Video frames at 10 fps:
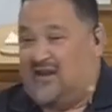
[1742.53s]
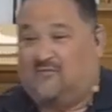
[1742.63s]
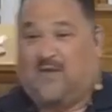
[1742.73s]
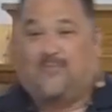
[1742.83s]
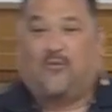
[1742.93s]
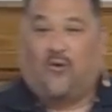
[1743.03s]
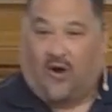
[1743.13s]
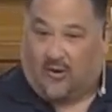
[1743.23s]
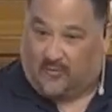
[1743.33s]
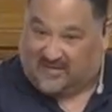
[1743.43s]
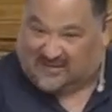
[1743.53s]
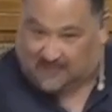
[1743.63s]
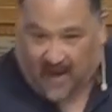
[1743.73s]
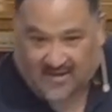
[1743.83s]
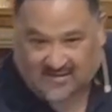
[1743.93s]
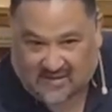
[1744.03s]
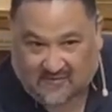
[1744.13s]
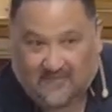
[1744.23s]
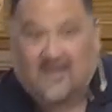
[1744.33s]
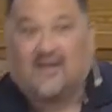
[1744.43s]
if people are
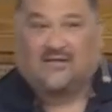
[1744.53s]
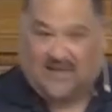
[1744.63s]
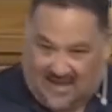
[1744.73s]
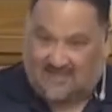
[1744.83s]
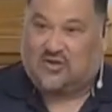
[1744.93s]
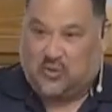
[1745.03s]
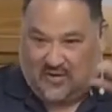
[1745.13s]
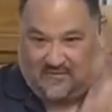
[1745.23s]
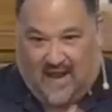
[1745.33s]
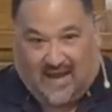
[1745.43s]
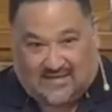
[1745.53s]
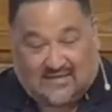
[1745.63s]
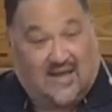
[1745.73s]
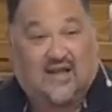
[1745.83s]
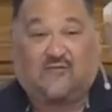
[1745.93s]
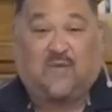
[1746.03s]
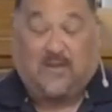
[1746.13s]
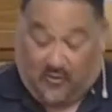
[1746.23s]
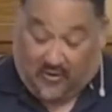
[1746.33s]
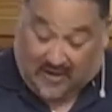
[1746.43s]
responsive, then you invest. If
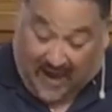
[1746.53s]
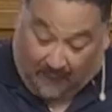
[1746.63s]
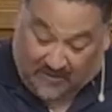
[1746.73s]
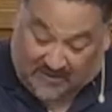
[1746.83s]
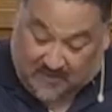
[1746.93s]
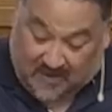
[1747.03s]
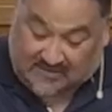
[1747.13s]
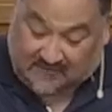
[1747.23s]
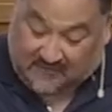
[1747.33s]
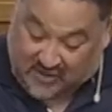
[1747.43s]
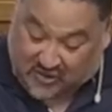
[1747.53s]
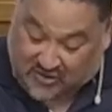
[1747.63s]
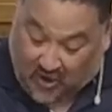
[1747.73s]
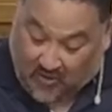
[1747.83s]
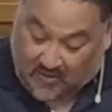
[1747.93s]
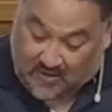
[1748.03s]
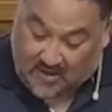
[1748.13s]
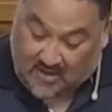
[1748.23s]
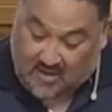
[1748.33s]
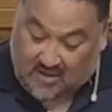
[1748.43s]
people are not responsive, then you don't.
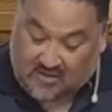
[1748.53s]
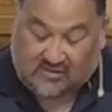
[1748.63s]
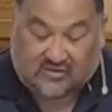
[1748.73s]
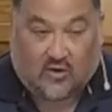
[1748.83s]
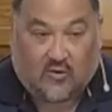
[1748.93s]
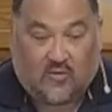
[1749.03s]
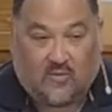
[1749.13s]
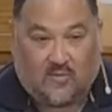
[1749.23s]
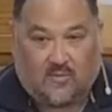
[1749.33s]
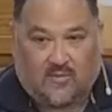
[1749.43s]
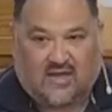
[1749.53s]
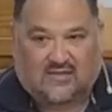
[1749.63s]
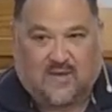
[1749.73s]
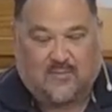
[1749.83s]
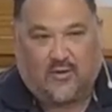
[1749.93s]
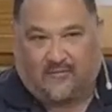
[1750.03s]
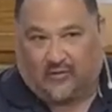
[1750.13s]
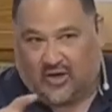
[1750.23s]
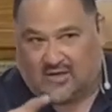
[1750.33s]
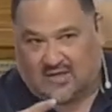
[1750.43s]
So, because people have
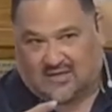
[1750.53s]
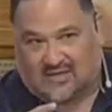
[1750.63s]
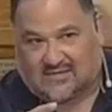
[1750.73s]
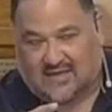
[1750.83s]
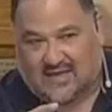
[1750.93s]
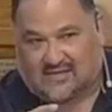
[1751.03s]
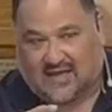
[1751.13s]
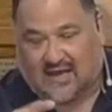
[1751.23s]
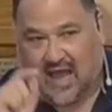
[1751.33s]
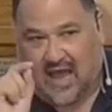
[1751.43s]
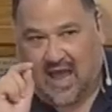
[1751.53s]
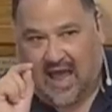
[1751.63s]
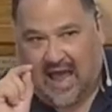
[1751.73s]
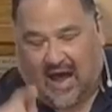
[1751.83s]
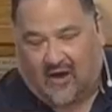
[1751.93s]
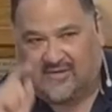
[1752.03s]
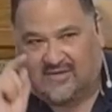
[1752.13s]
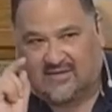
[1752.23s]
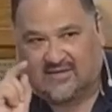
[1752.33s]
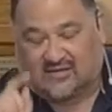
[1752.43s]
looked at this and they said, how
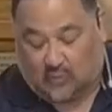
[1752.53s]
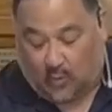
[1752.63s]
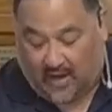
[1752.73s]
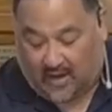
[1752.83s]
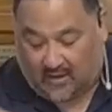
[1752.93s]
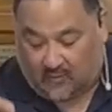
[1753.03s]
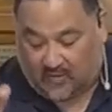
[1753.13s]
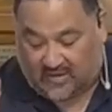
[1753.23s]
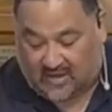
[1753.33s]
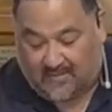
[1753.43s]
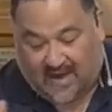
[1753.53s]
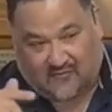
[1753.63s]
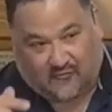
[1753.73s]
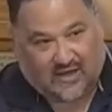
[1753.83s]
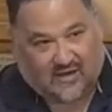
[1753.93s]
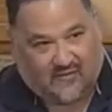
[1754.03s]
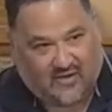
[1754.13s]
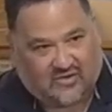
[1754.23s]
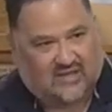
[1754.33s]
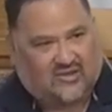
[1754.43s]
does this square with the command to forgive
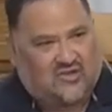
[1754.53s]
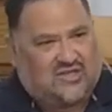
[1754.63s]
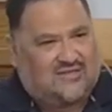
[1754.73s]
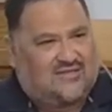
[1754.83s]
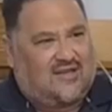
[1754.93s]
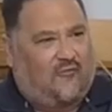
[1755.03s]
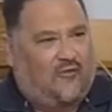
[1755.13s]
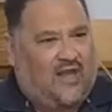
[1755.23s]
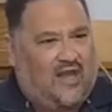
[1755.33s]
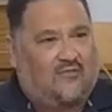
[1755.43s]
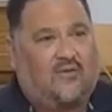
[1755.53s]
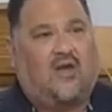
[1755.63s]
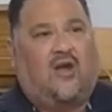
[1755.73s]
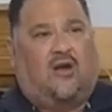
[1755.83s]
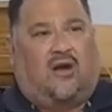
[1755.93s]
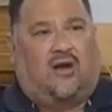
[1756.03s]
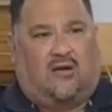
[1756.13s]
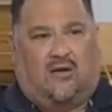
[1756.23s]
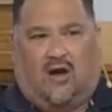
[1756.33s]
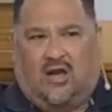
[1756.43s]
others? I thought Jesus said to forgive.
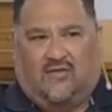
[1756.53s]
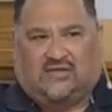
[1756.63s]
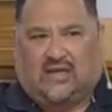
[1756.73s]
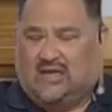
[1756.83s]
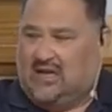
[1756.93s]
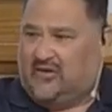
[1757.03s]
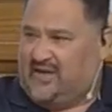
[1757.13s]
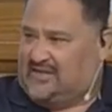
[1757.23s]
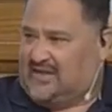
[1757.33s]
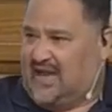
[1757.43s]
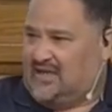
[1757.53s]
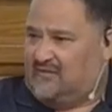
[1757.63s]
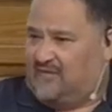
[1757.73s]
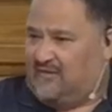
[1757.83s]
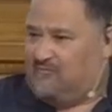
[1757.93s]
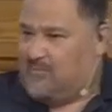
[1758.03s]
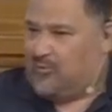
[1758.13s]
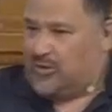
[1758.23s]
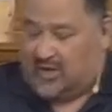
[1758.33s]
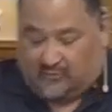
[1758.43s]
All of a sudden here, he's saying if people
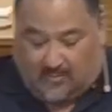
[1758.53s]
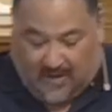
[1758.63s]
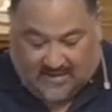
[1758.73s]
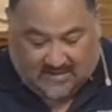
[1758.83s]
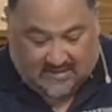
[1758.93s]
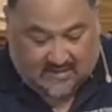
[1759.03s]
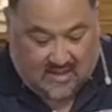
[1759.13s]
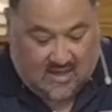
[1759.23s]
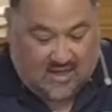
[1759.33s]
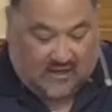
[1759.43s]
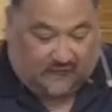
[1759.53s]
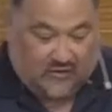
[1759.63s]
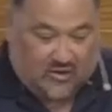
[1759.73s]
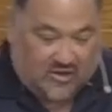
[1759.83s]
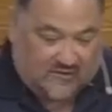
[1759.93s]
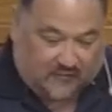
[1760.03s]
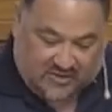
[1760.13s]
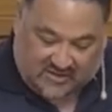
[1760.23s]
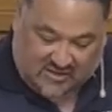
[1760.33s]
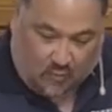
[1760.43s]
are unrepentant. If you notice
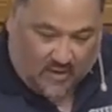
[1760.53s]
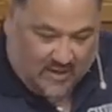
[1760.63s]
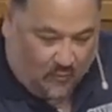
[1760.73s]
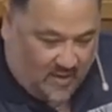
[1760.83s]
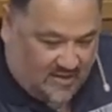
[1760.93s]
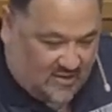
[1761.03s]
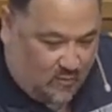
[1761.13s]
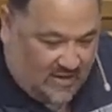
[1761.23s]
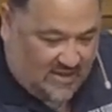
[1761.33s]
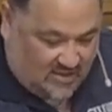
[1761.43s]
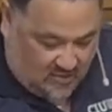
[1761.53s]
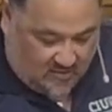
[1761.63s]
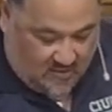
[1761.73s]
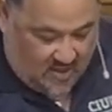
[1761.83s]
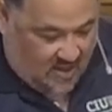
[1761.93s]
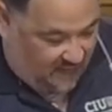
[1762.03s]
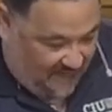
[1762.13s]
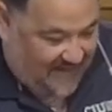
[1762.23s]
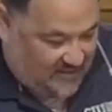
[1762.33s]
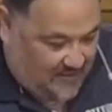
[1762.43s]
verses 21 to 22 of
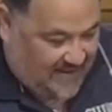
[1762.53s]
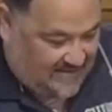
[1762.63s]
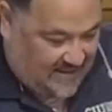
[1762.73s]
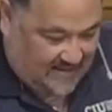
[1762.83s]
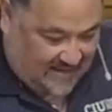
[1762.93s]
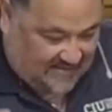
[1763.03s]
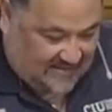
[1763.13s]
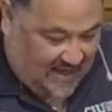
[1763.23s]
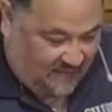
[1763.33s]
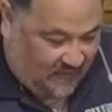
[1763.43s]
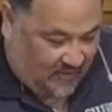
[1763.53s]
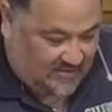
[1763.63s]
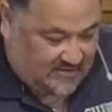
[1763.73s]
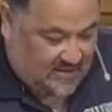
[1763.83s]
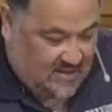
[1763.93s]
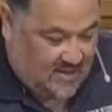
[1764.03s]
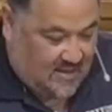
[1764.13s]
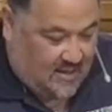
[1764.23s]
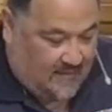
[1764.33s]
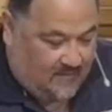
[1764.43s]
Matthew 18, that same verse,
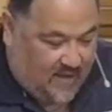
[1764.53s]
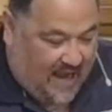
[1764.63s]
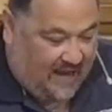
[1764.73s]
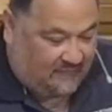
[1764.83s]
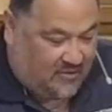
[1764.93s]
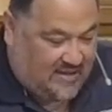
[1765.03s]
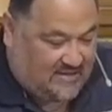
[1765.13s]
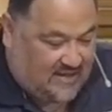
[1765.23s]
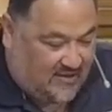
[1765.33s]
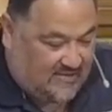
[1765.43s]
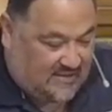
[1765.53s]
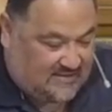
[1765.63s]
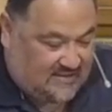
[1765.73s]
after he tells us